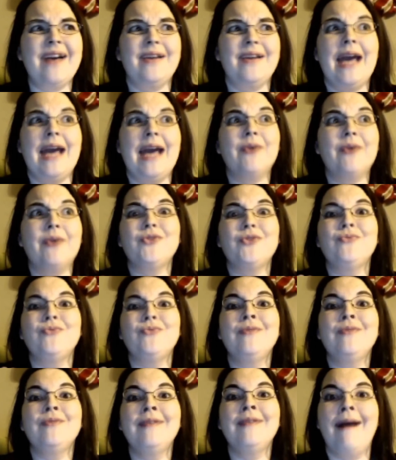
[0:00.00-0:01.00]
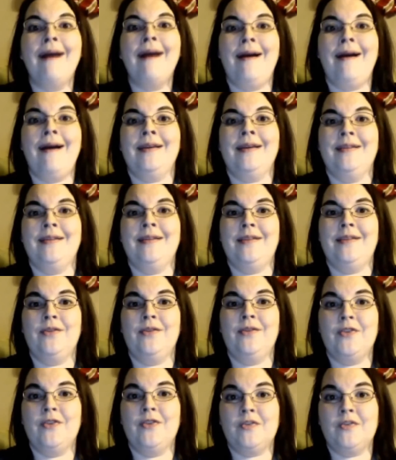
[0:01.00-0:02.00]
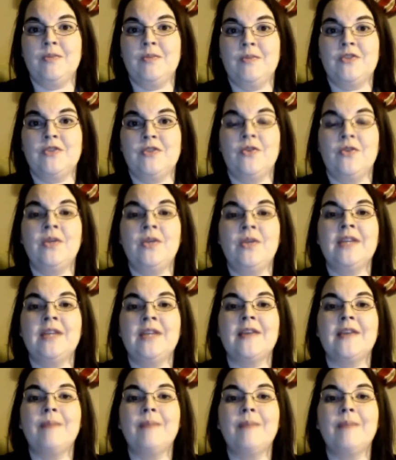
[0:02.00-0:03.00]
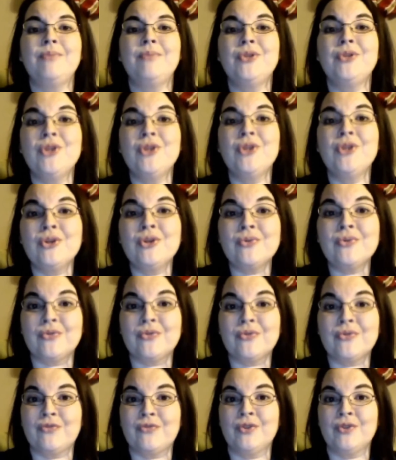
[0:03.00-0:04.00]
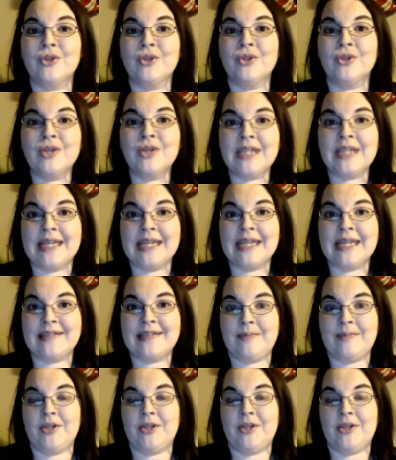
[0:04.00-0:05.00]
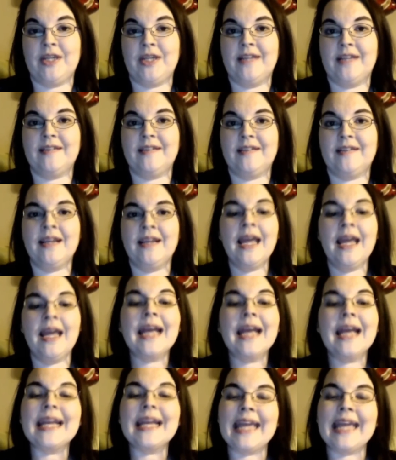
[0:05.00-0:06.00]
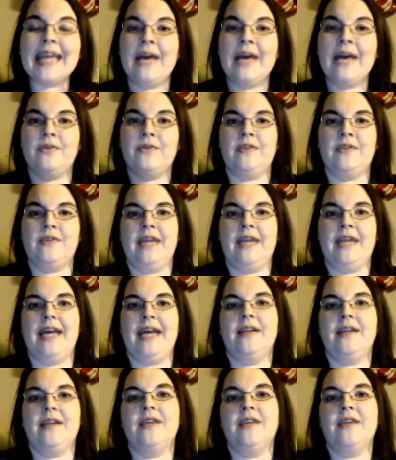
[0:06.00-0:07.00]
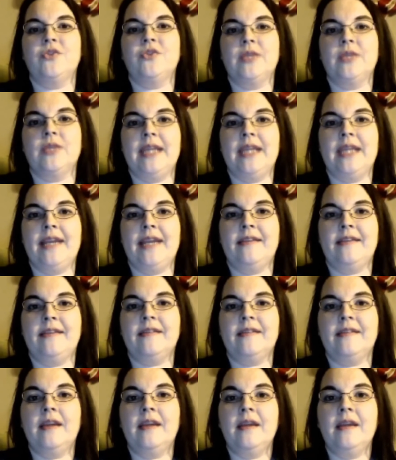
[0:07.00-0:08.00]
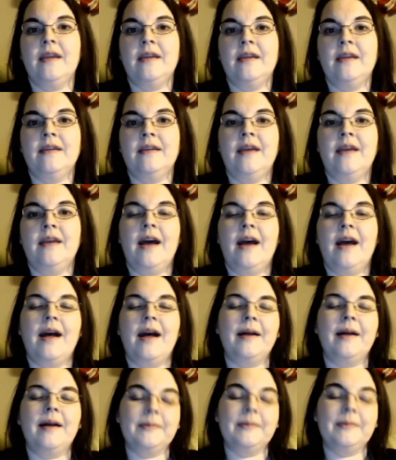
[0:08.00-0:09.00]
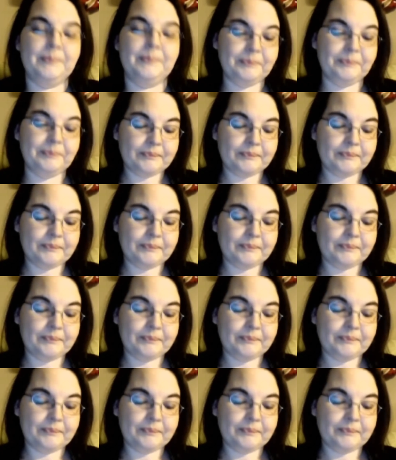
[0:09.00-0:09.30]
How could you not consider the Smithsonian's a beautiful learning experience? Count that as your days. Um,